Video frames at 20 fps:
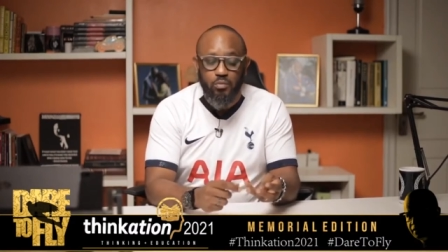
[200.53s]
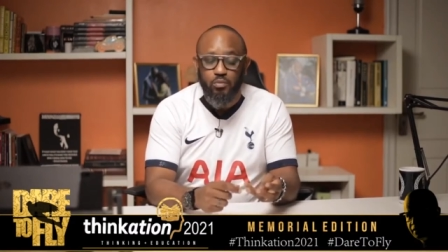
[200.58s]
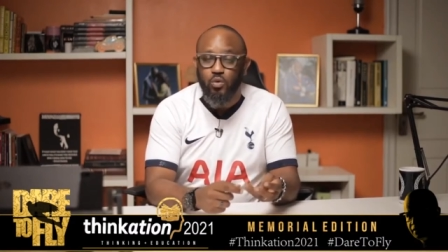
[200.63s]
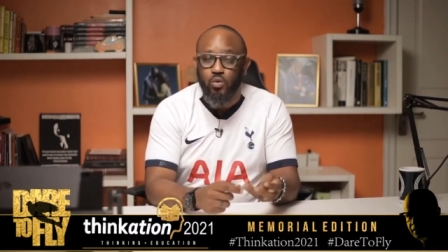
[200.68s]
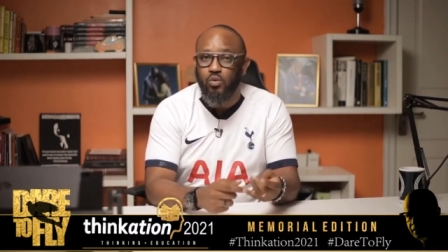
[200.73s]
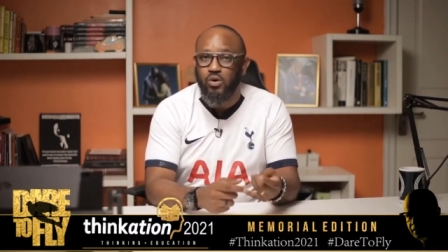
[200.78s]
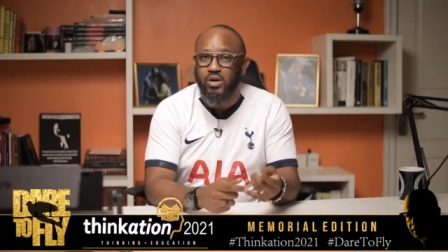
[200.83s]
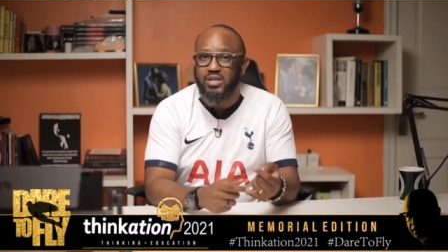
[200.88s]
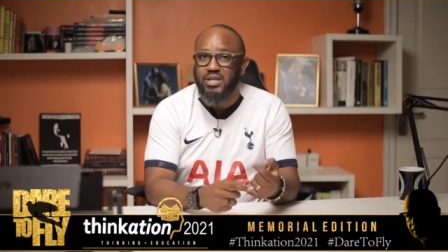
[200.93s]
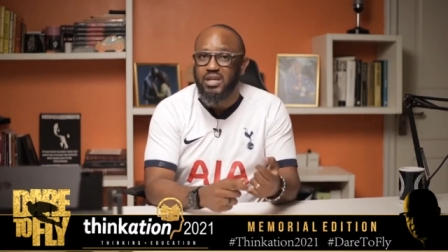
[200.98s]

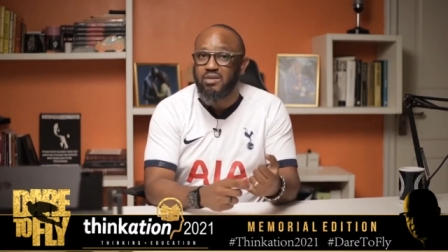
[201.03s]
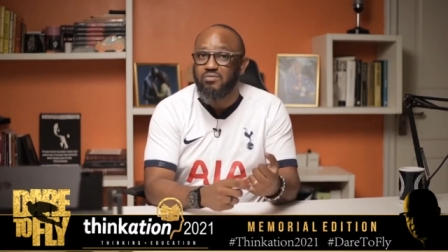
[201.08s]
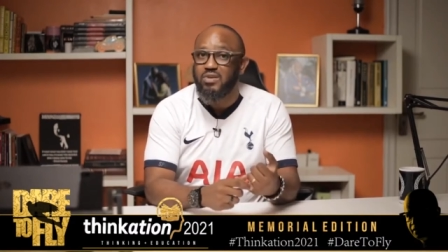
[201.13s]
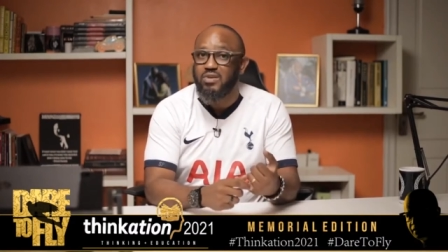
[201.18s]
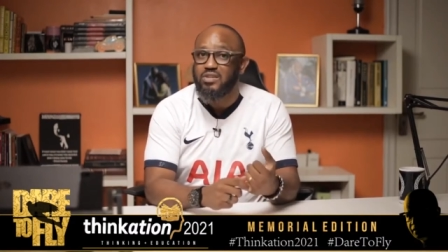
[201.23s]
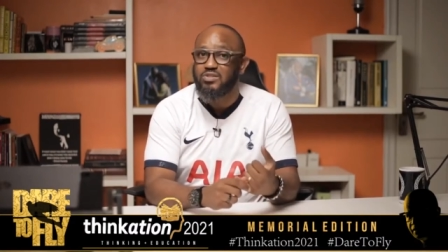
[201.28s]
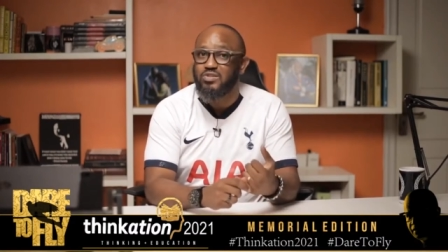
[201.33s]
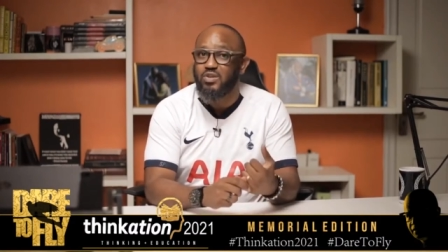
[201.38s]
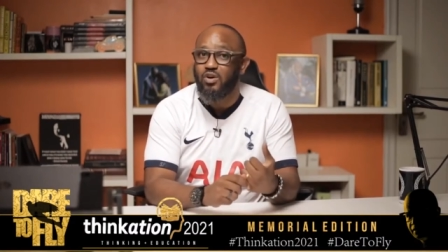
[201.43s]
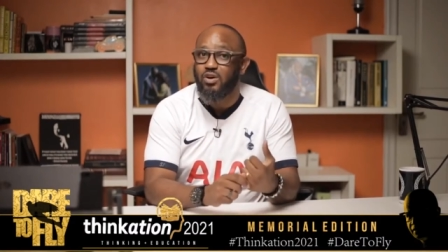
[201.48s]
Number 1,
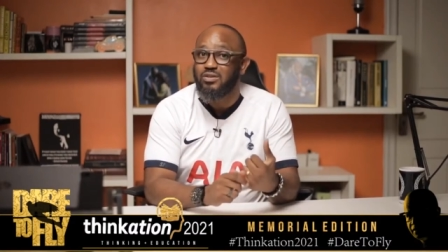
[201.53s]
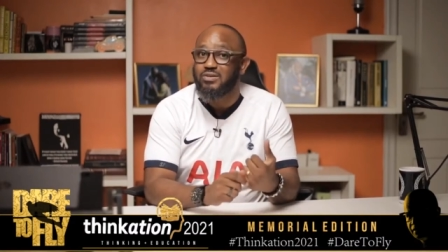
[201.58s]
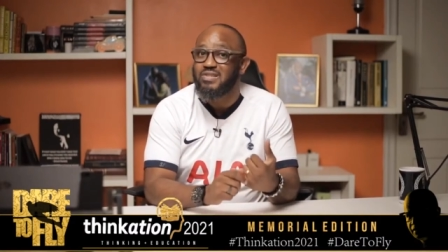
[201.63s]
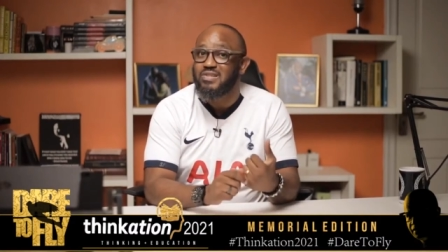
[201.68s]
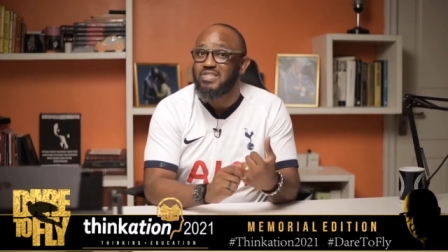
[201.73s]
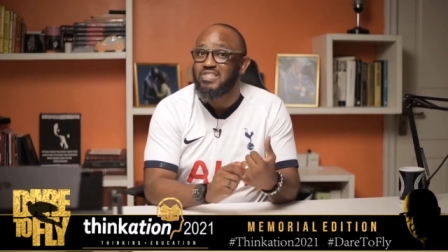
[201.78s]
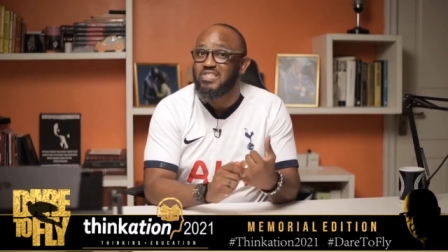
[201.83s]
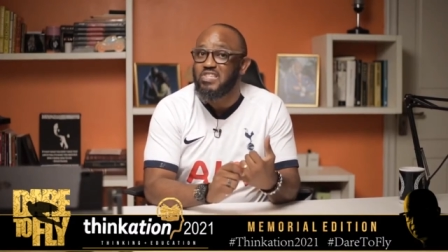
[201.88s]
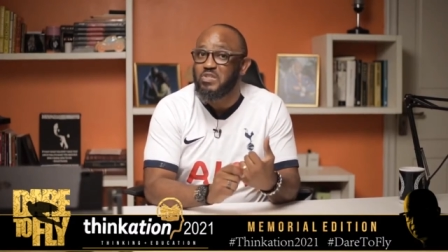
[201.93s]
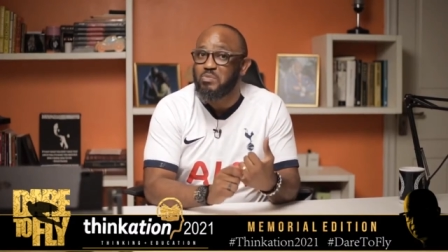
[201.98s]
David has got
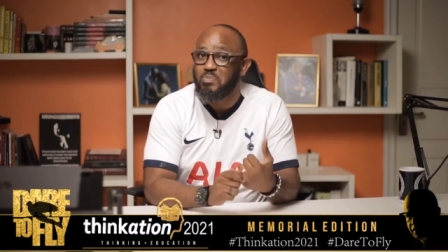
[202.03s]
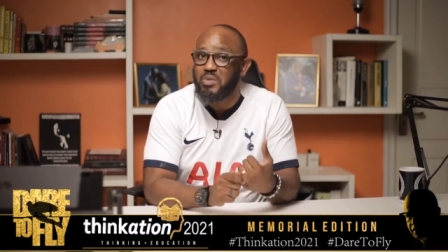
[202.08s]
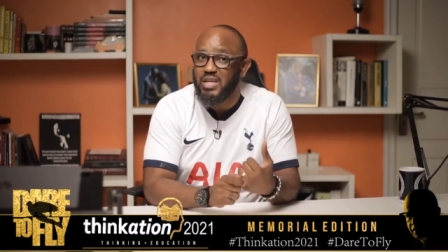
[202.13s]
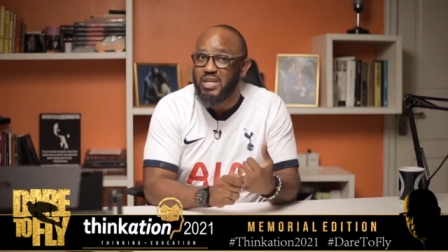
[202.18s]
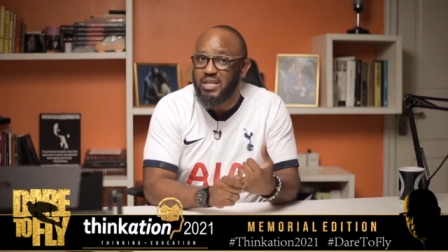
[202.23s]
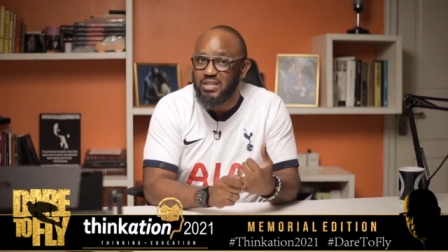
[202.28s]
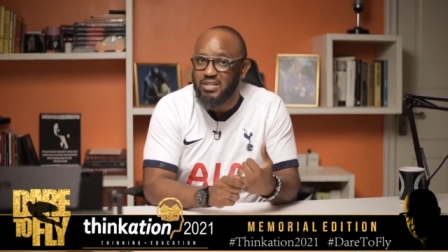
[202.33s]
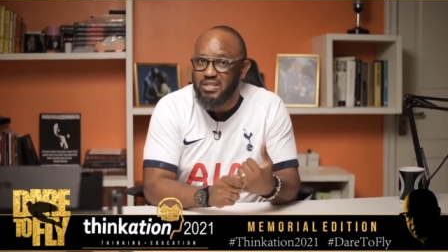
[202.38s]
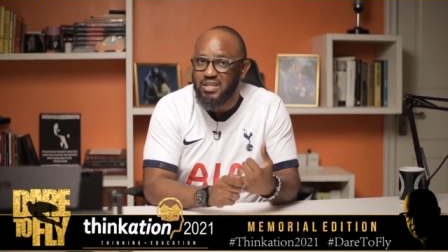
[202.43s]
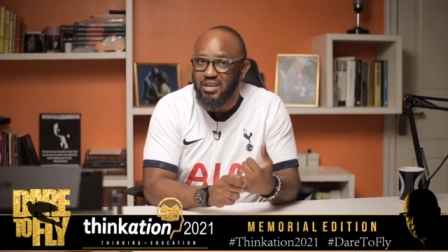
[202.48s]

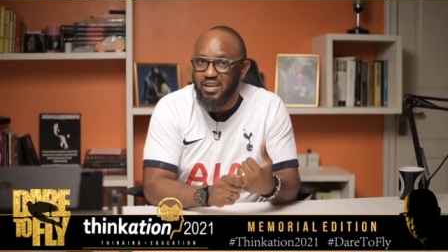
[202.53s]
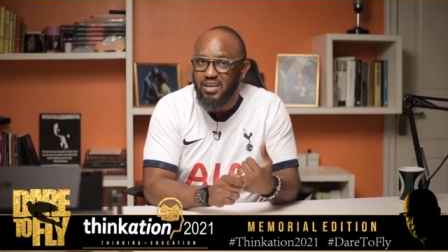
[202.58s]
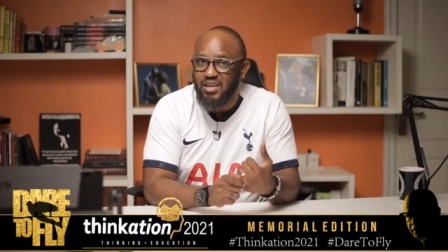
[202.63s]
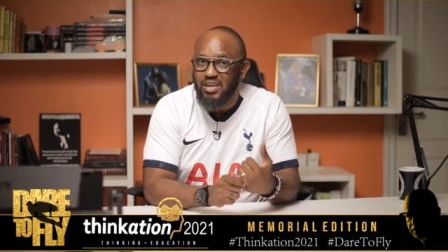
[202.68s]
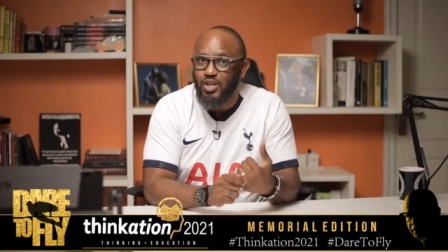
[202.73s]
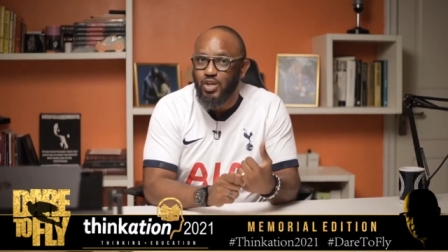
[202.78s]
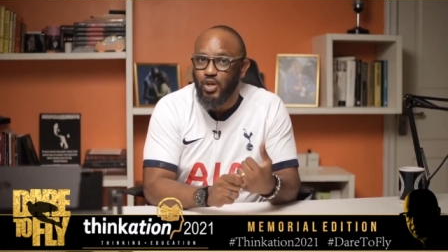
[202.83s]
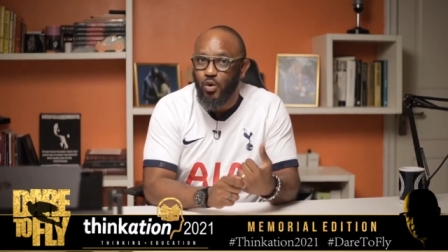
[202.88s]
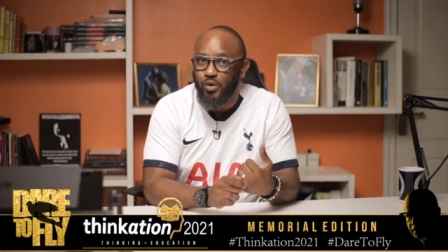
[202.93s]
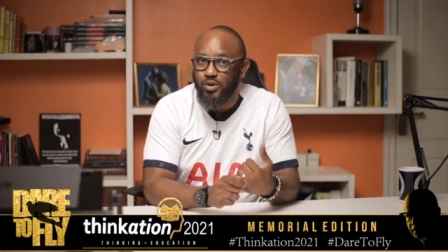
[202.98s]
speed
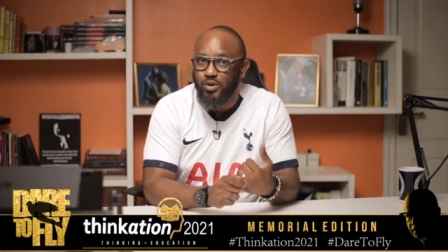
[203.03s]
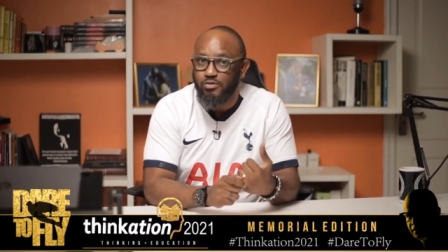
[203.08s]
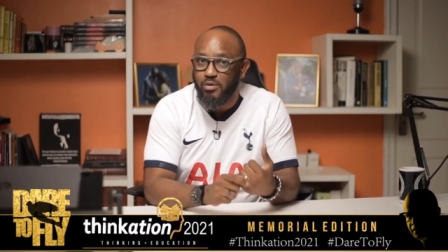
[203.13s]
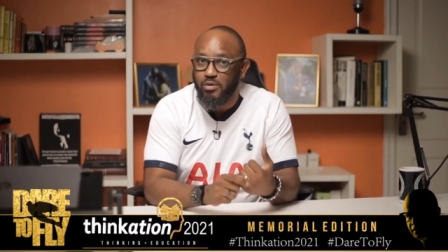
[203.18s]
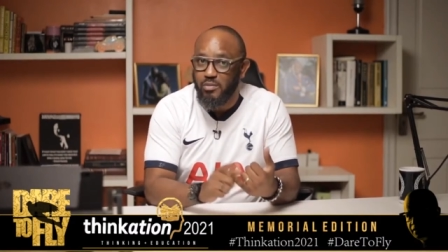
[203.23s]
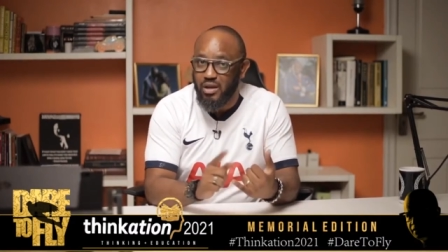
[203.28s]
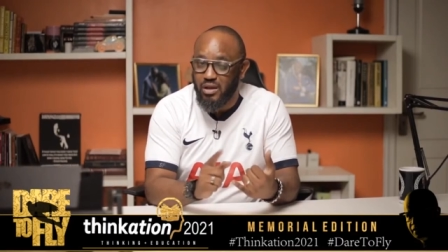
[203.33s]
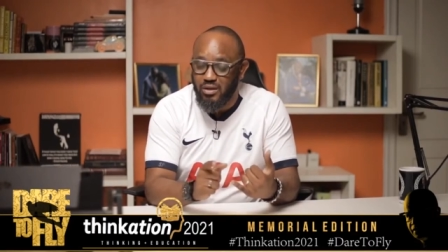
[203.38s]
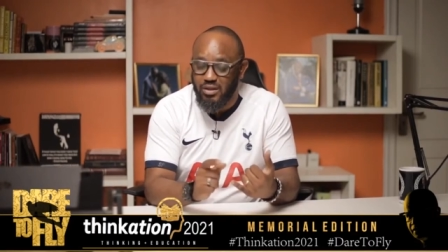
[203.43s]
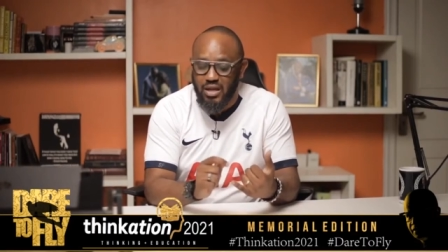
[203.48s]
going
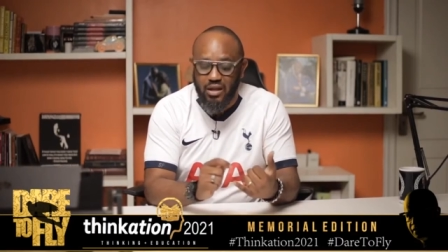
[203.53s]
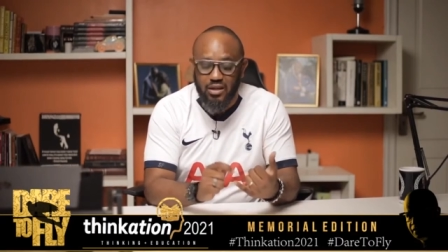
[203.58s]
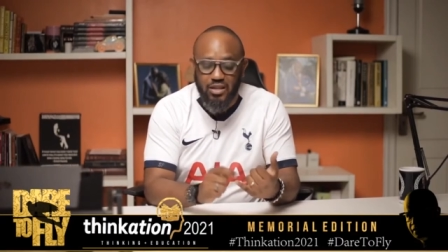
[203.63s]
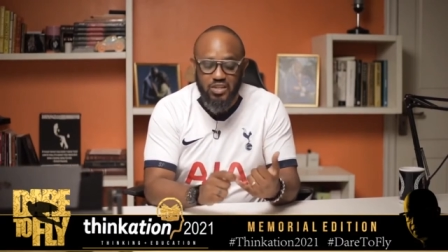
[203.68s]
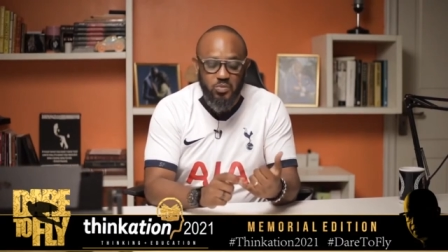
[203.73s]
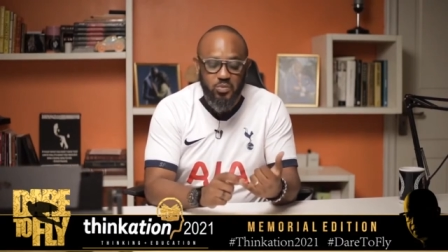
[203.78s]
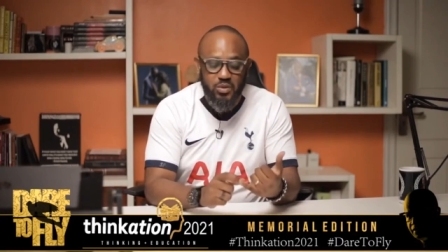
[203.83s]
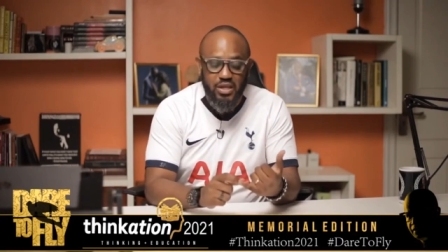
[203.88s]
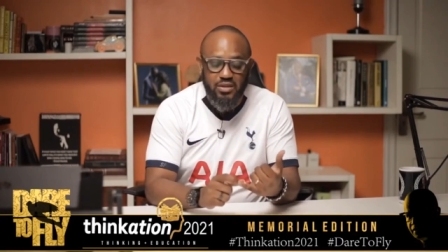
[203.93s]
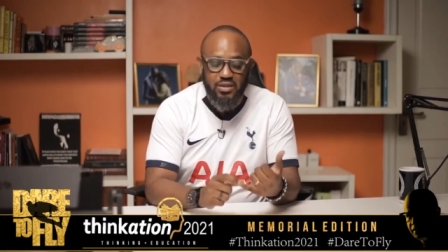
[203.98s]
for him. I'll, I'll
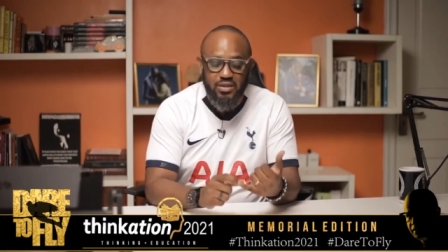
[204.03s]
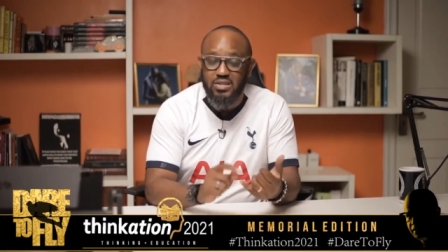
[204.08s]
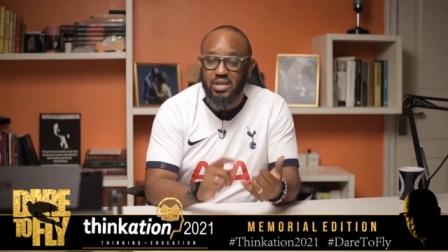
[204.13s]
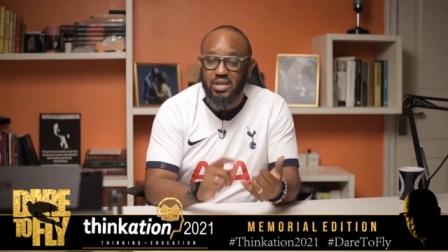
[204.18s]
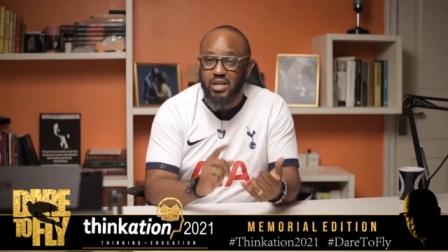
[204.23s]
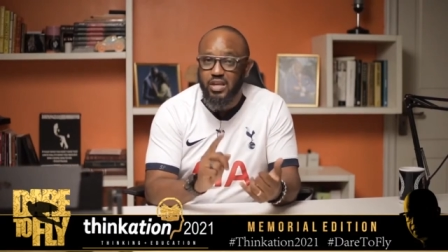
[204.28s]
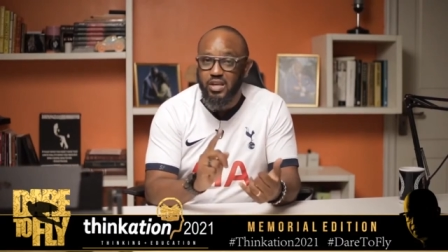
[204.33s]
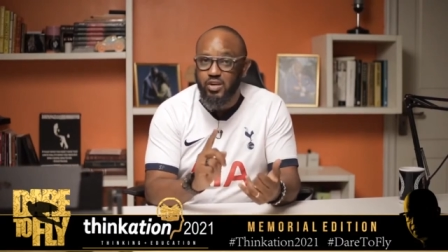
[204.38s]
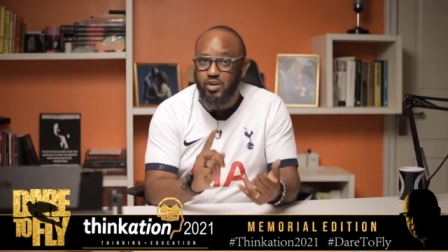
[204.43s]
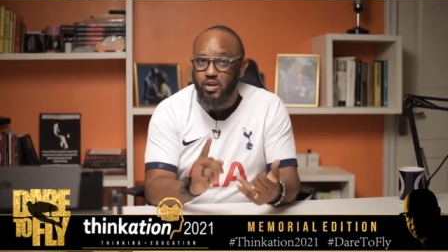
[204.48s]
explain this.